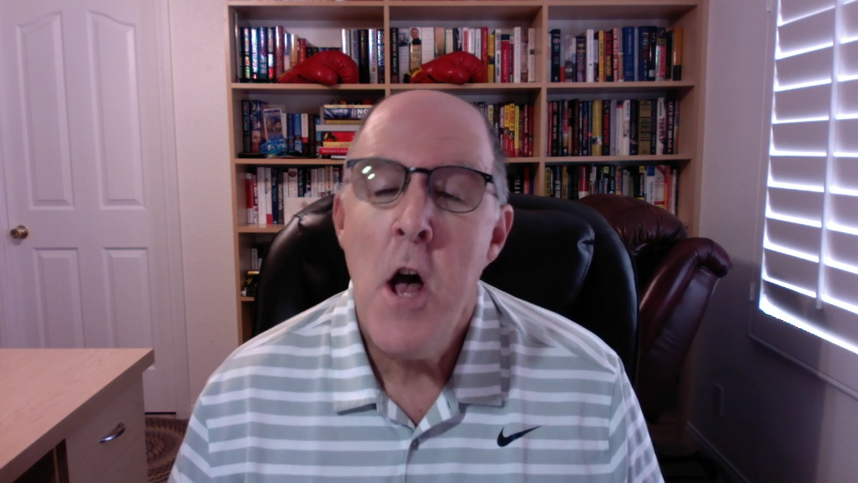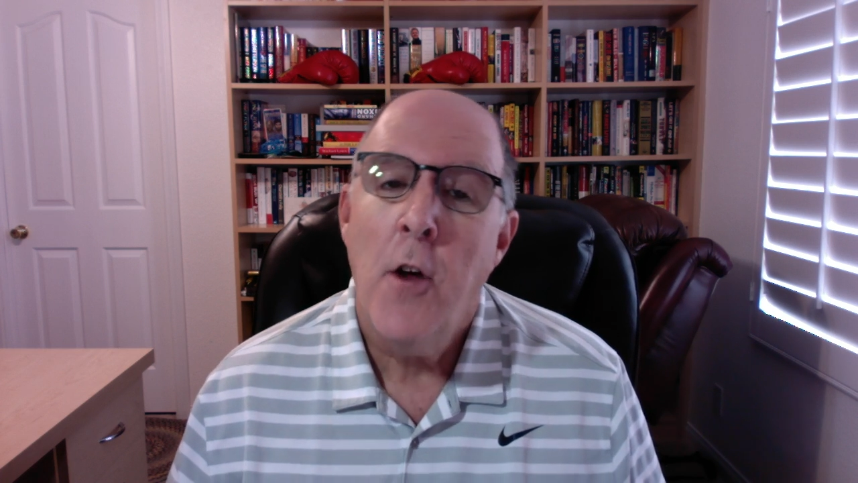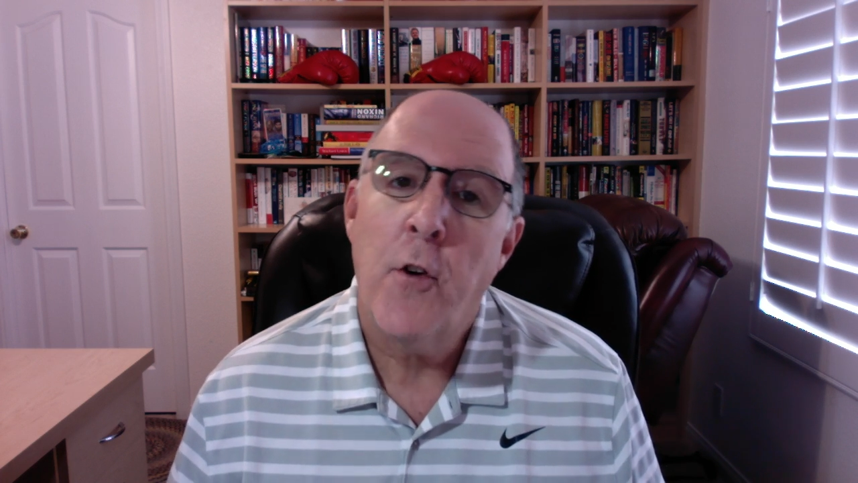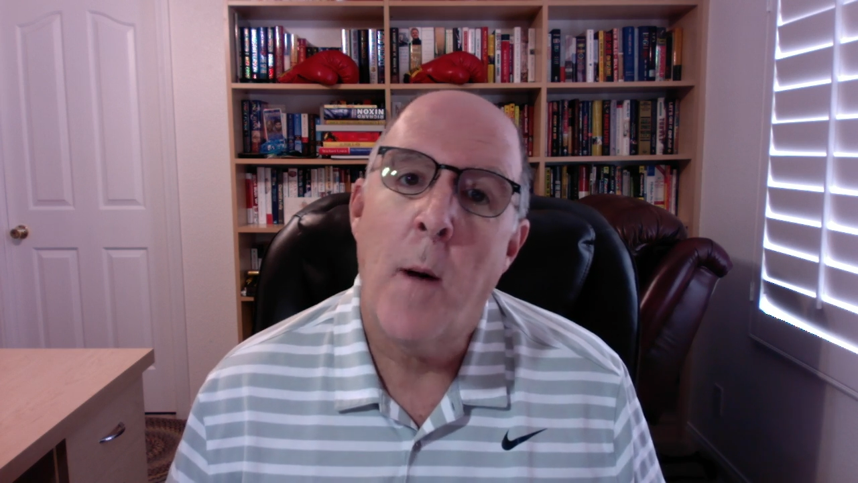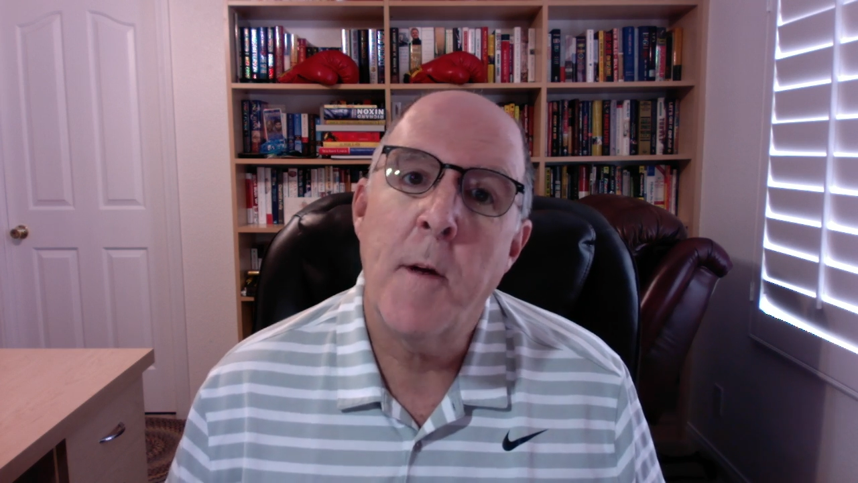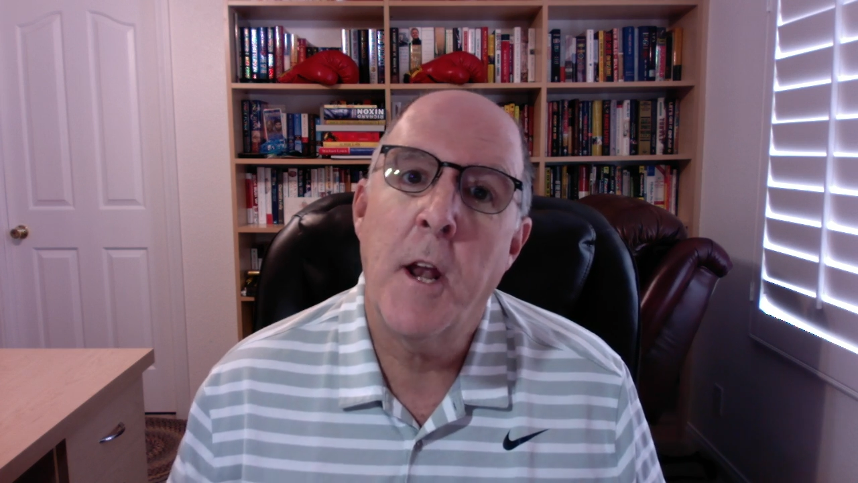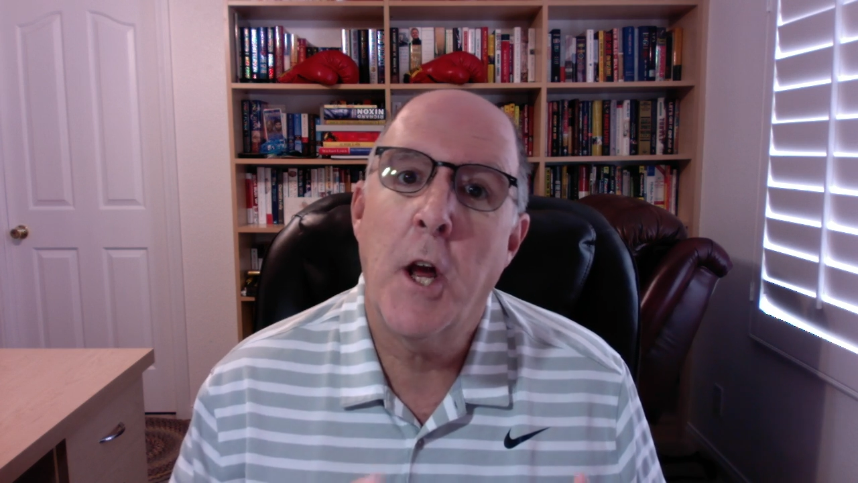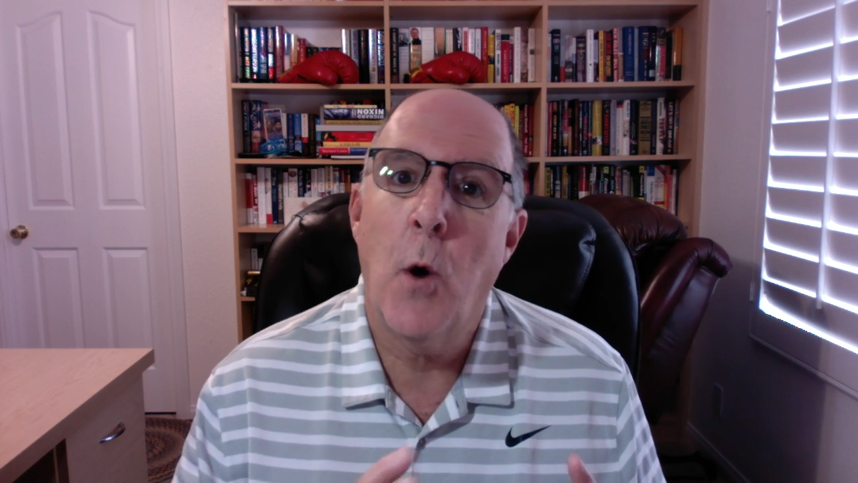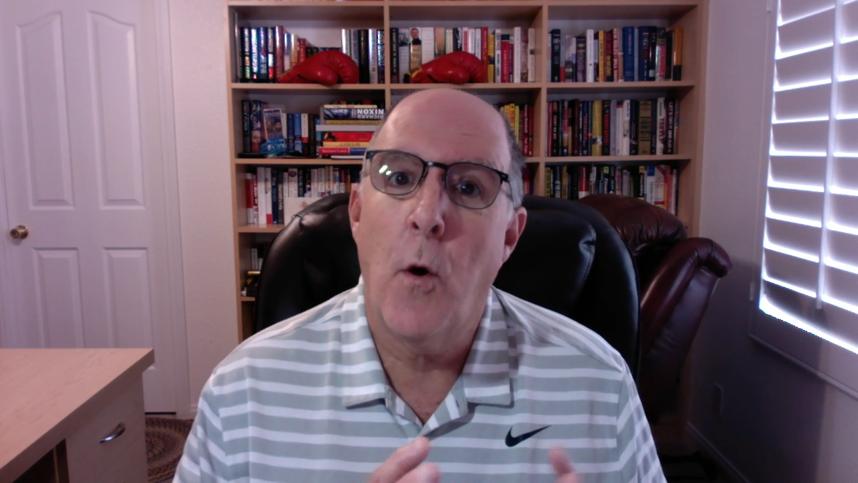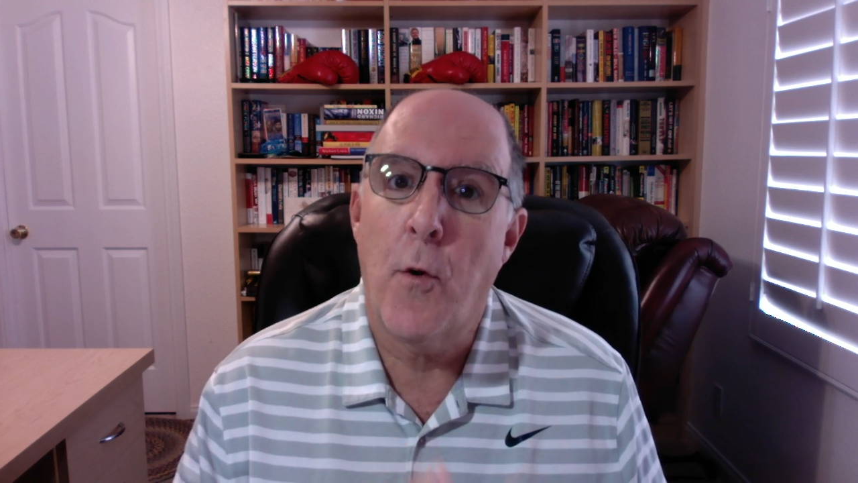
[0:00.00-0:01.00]
So I'm going to
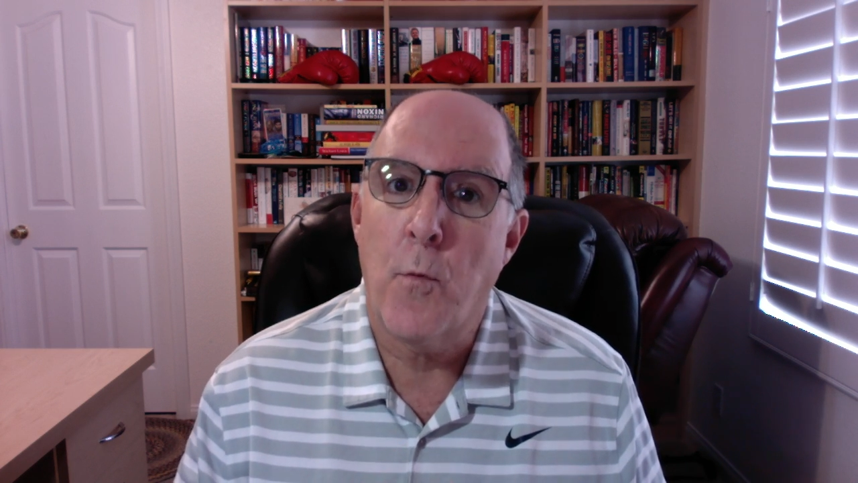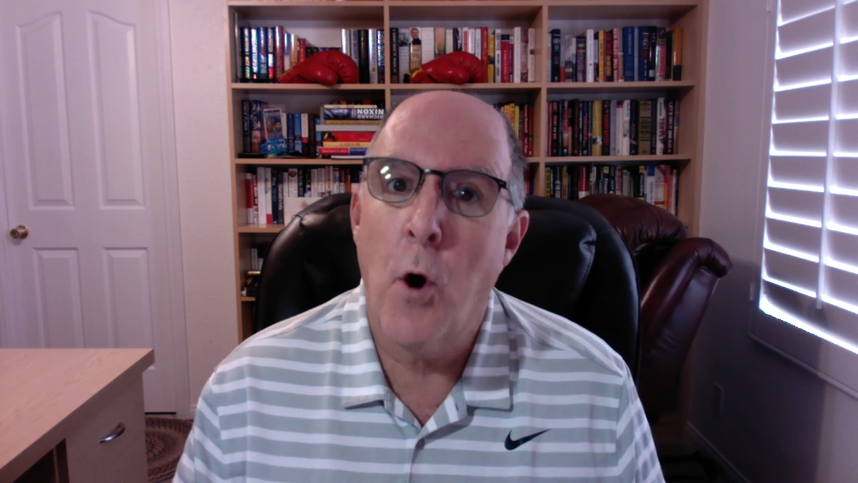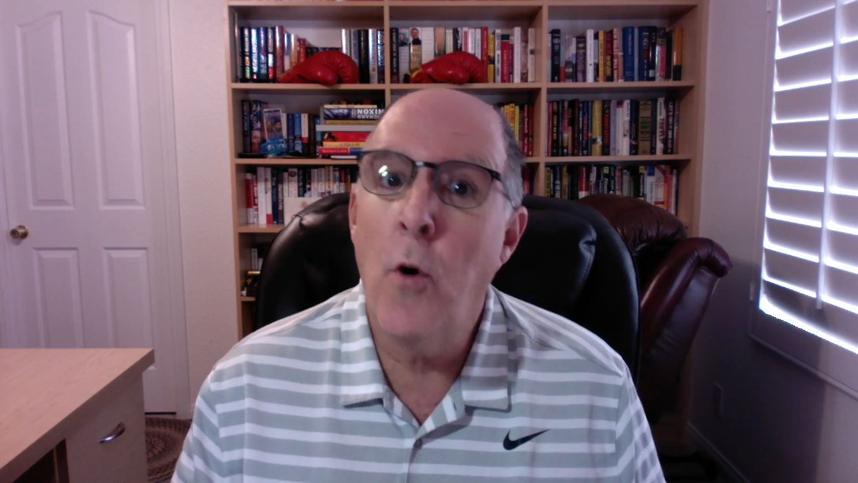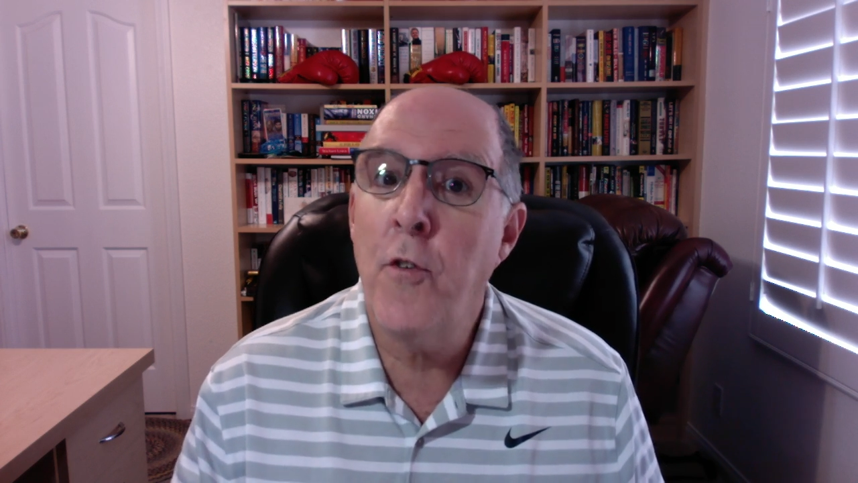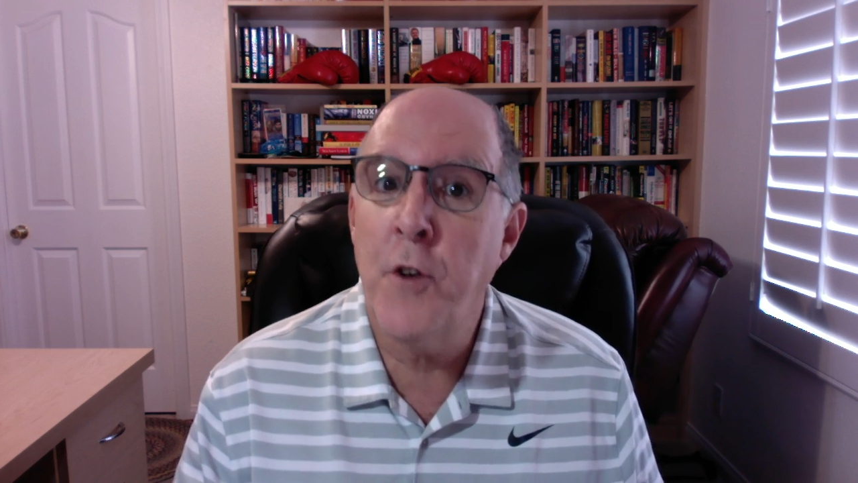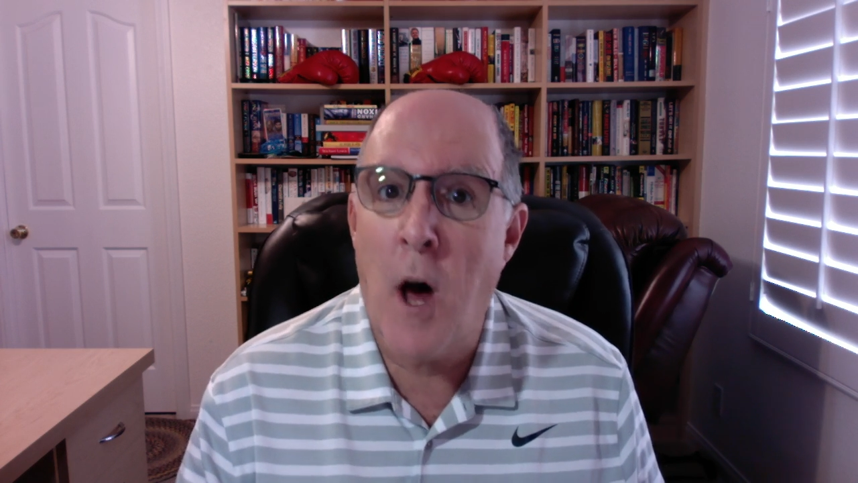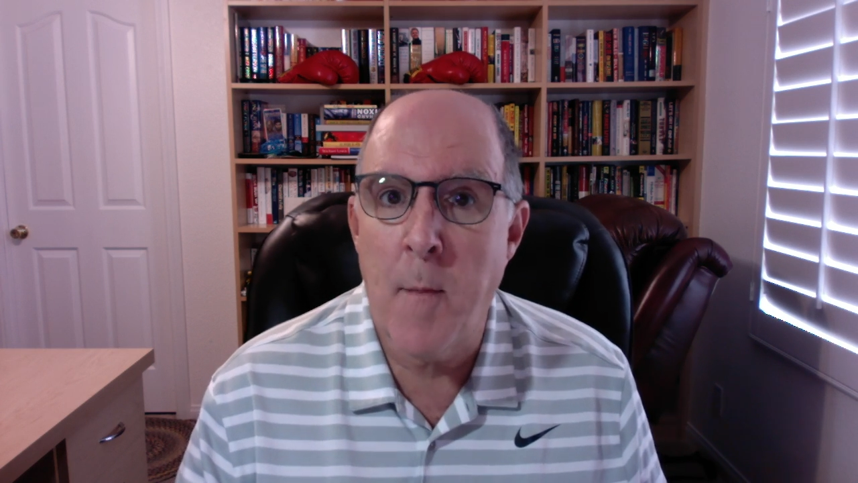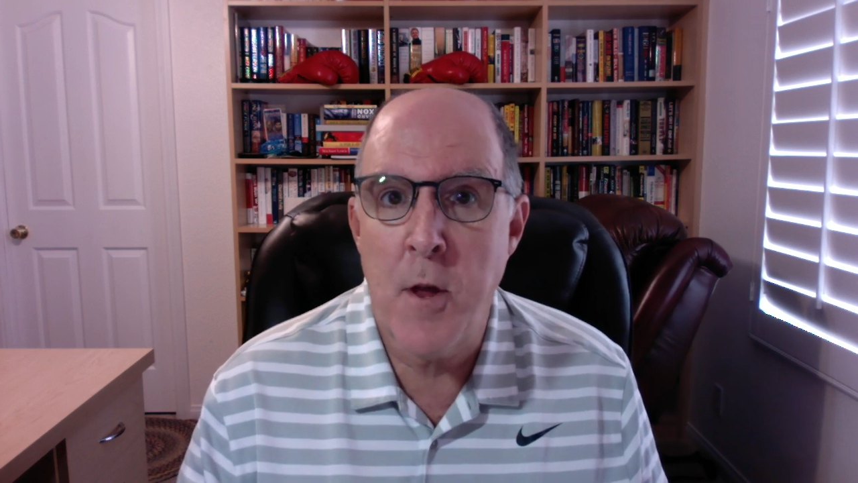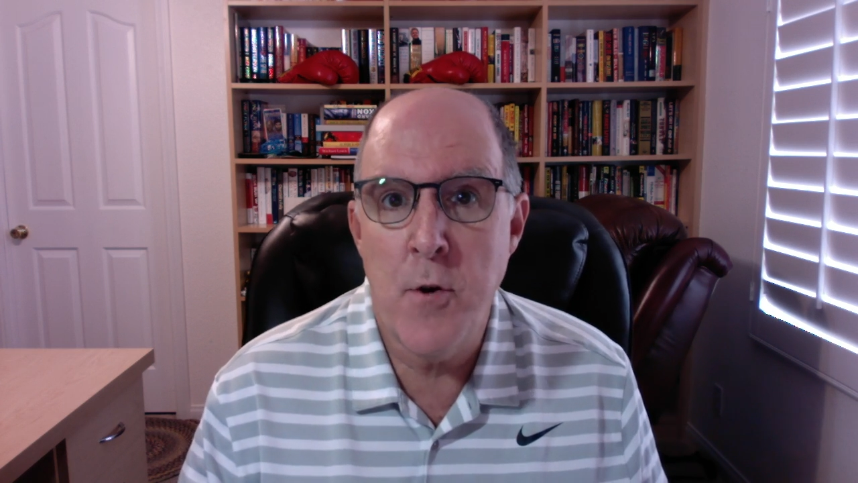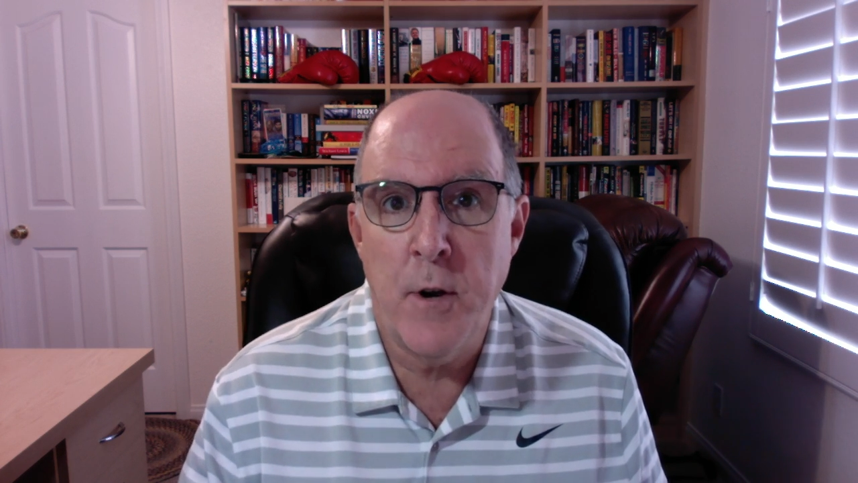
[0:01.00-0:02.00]
go with Rose
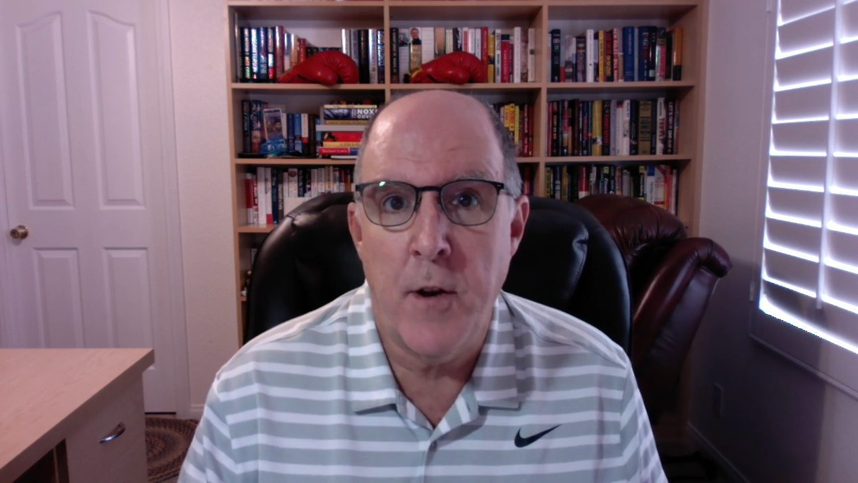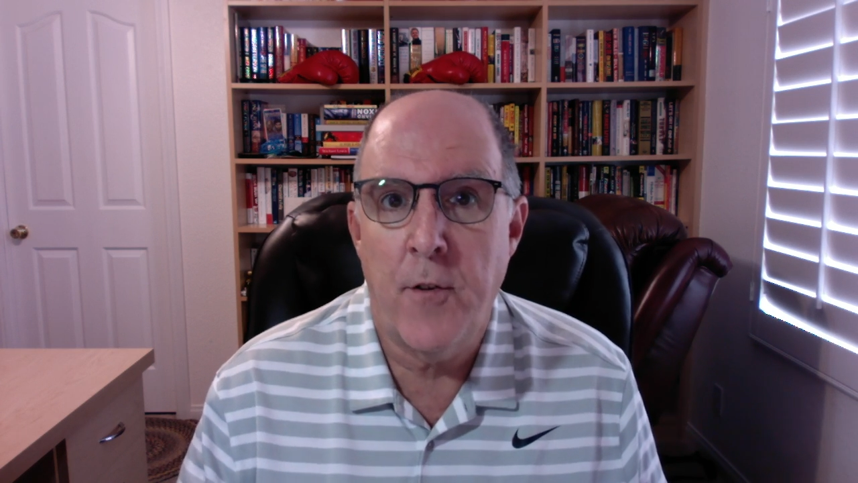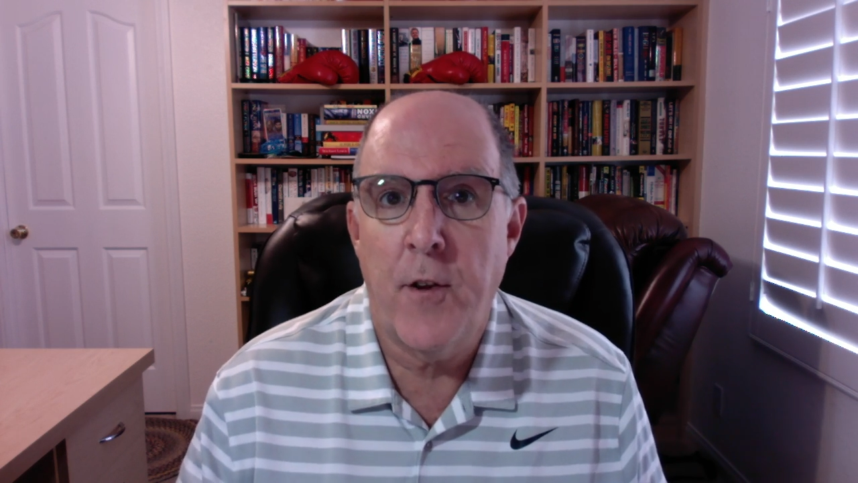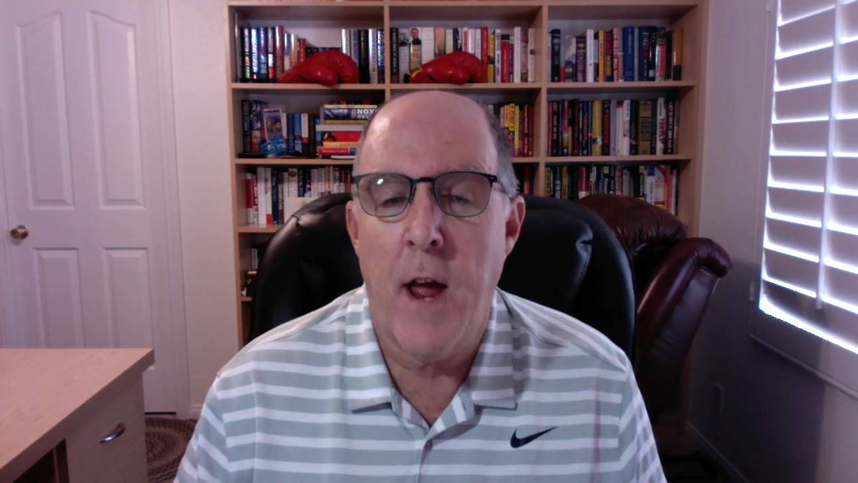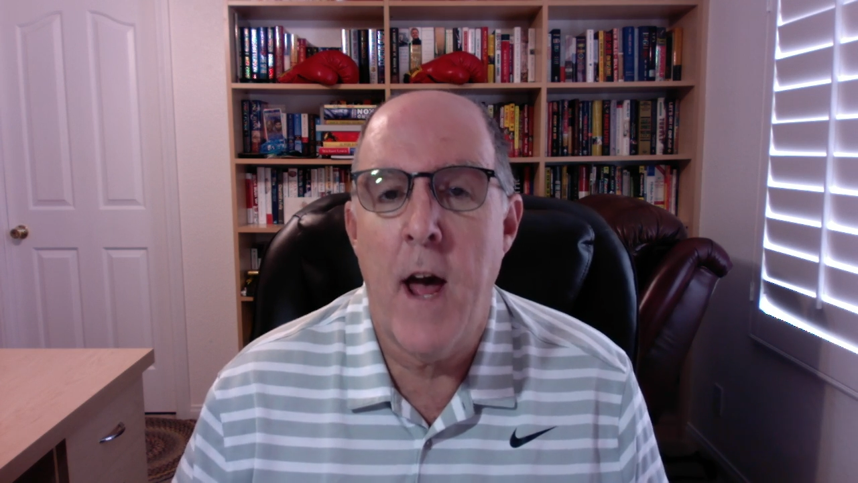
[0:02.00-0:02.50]
Namajunas